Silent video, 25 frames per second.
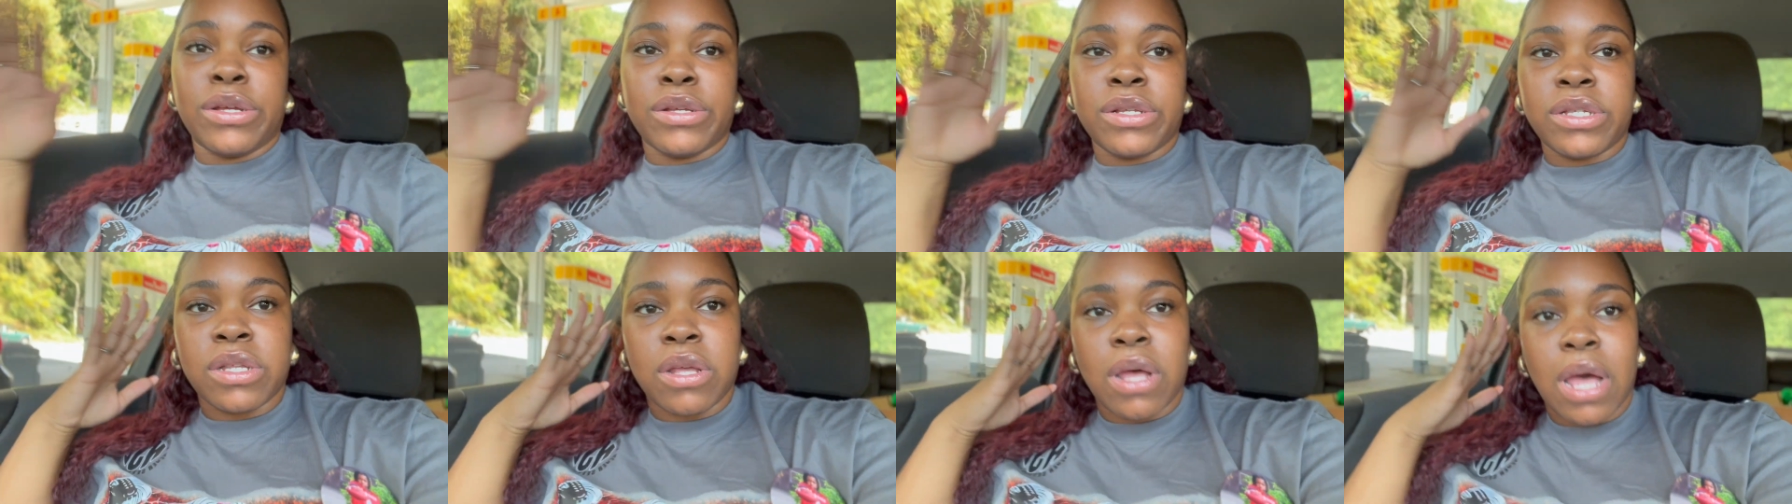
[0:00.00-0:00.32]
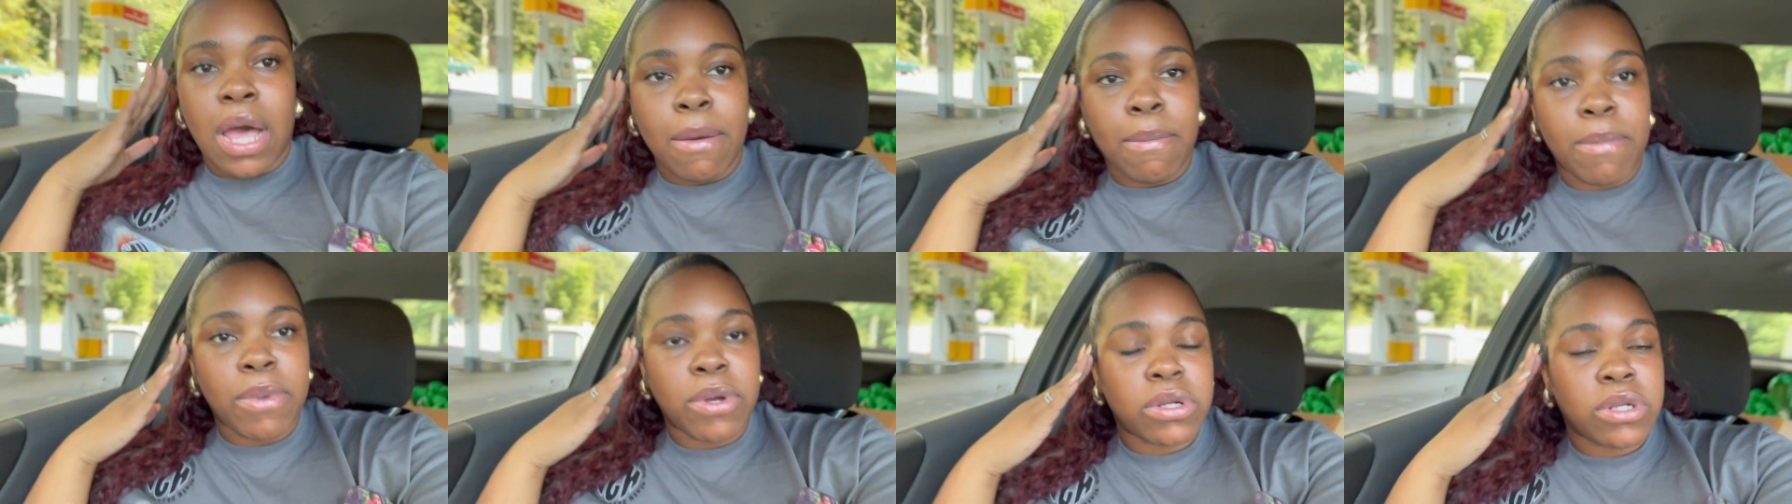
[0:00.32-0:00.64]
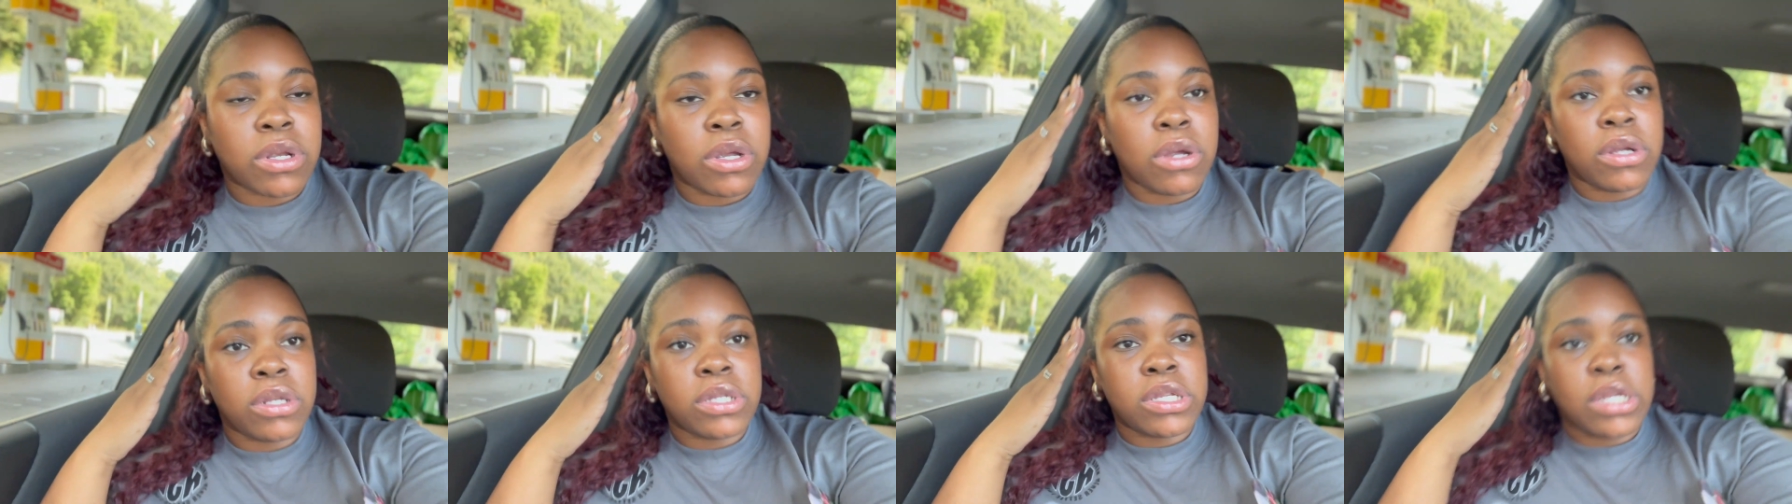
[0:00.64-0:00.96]
so I booked the
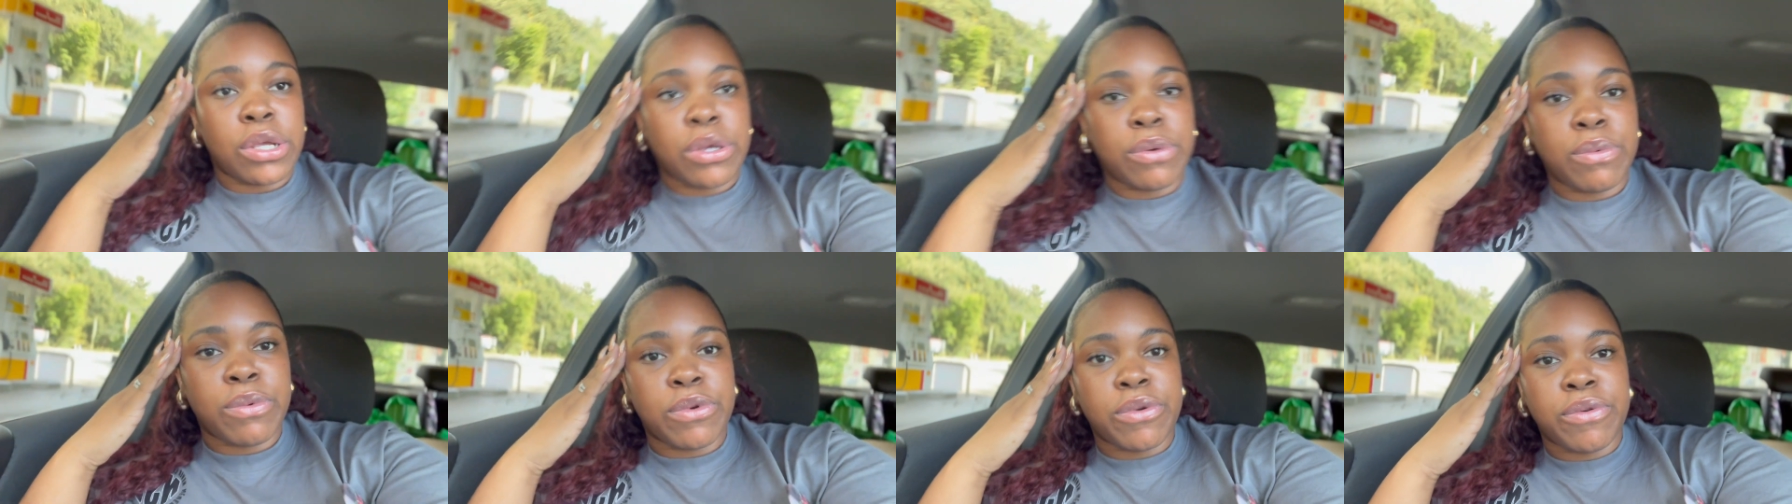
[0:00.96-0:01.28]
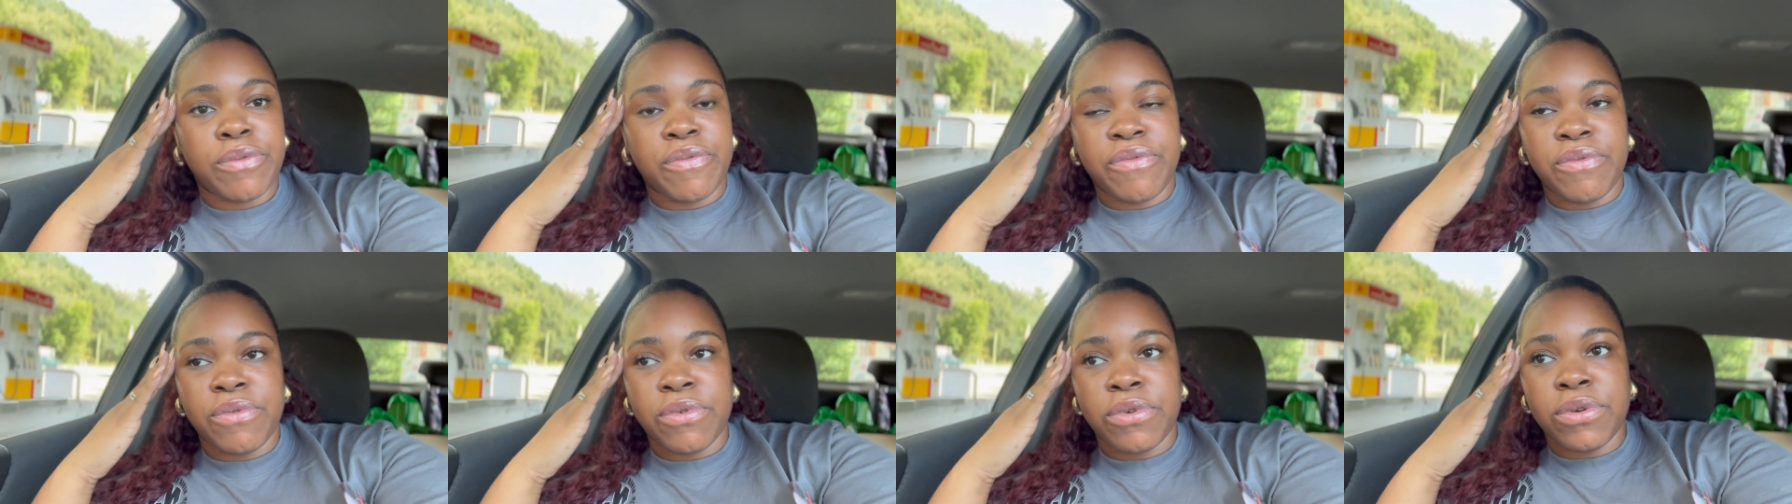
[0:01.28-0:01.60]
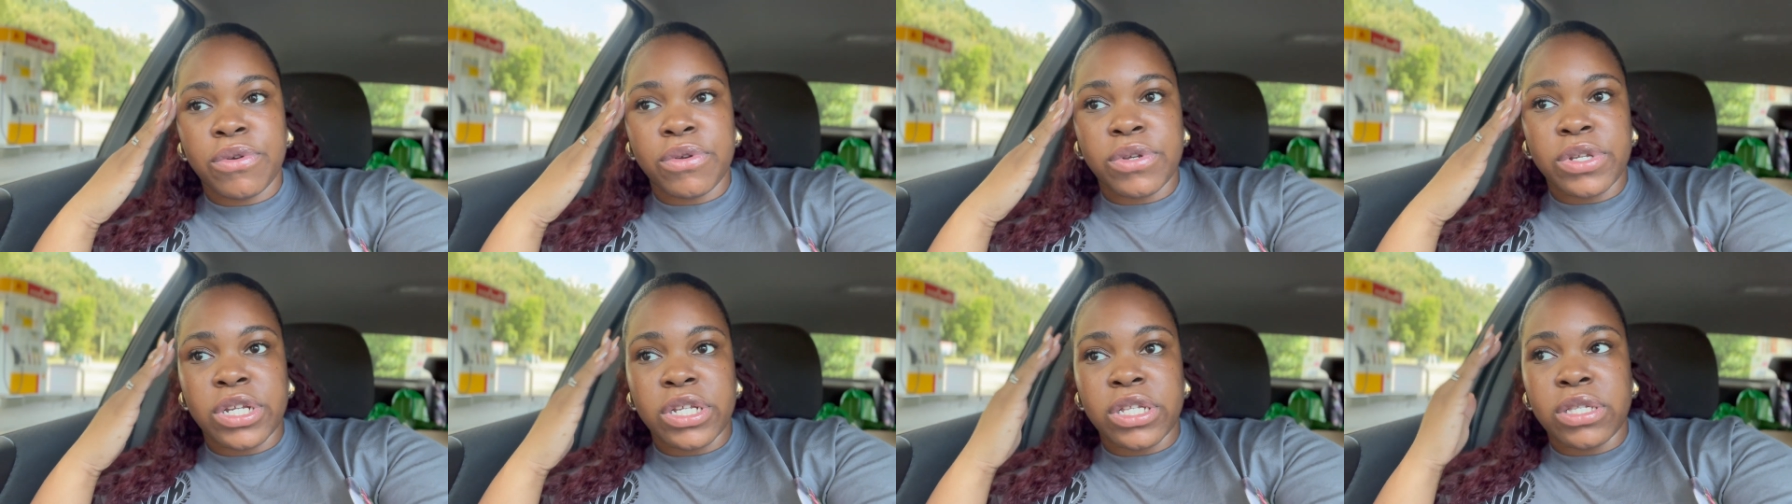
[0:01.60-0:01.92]
hotel room for
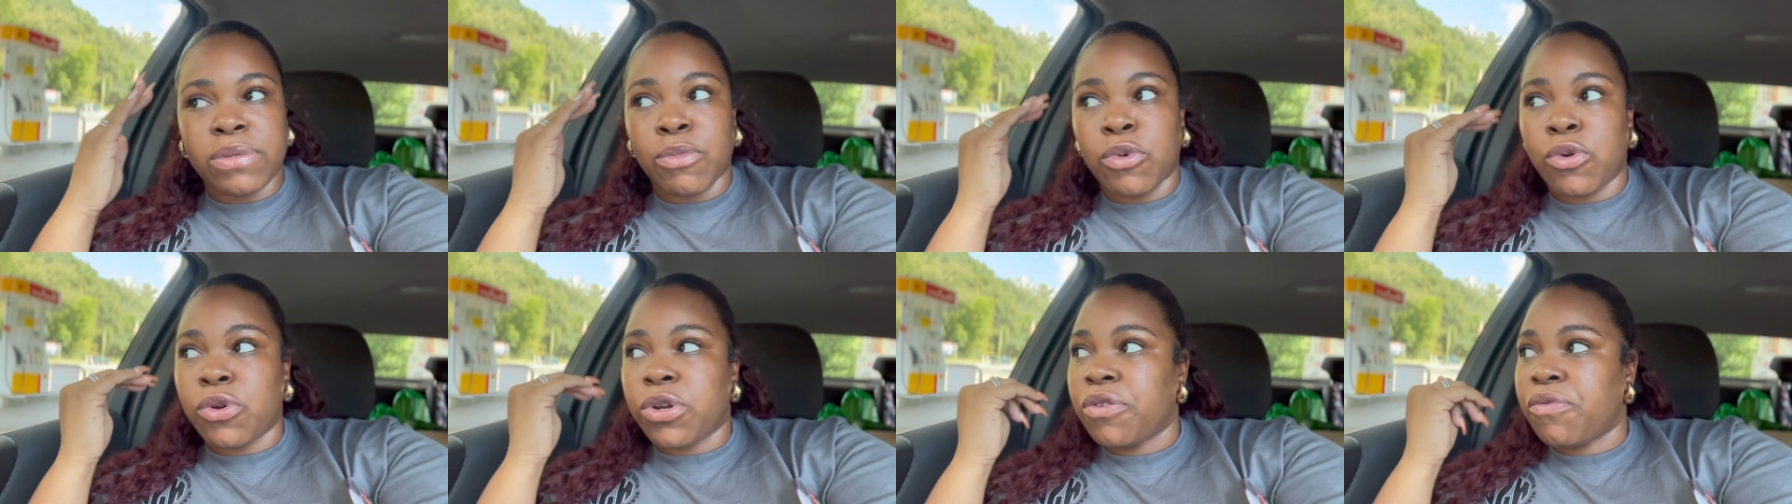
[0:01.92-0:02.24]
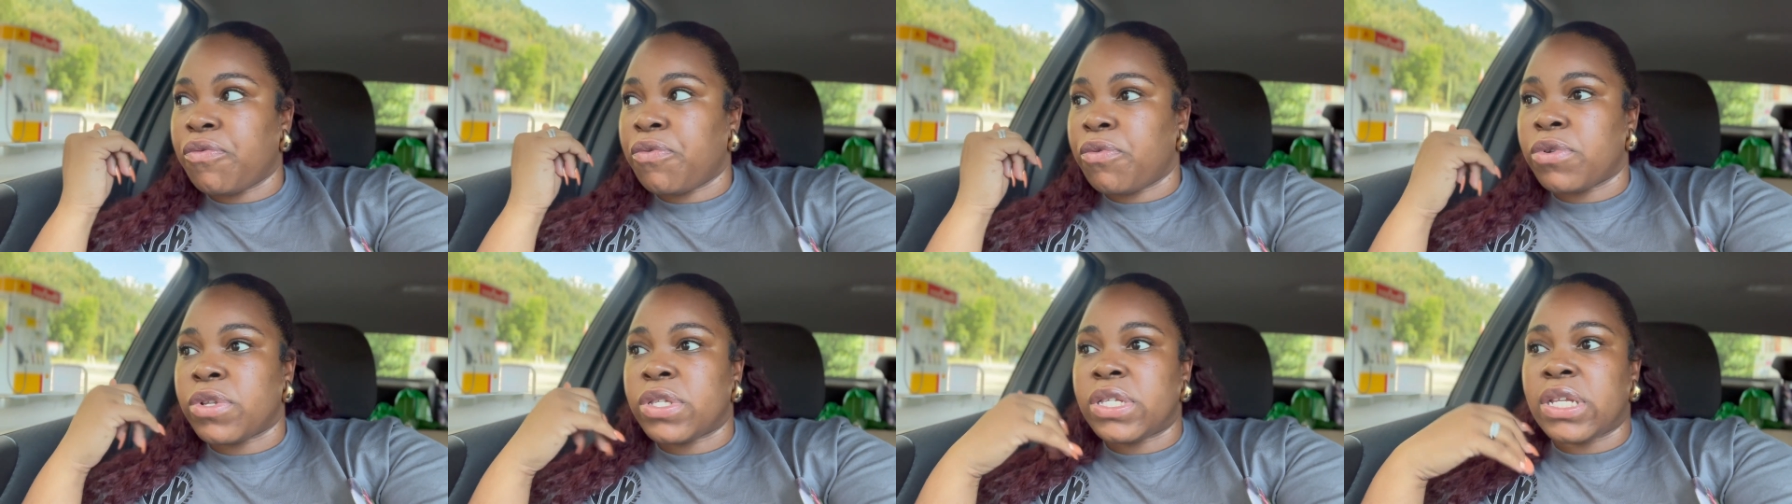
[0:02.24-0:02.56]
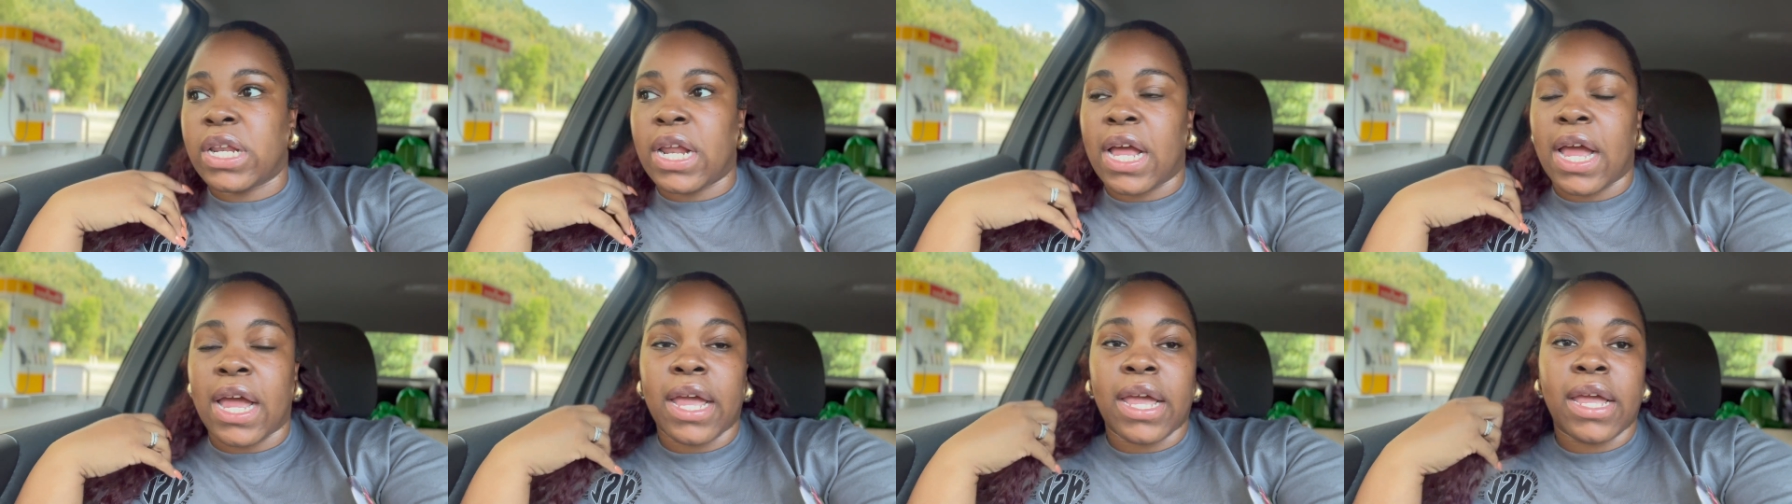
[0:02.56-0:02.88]
this morning for
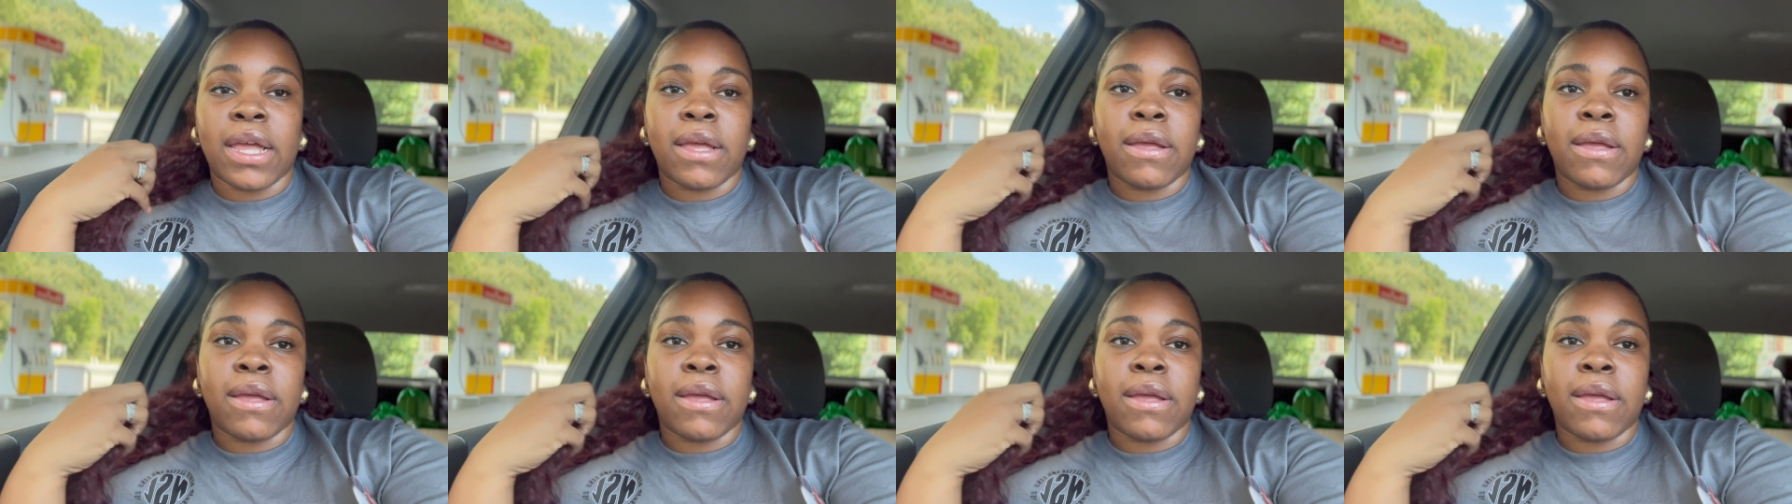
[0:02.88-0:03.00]
tonight.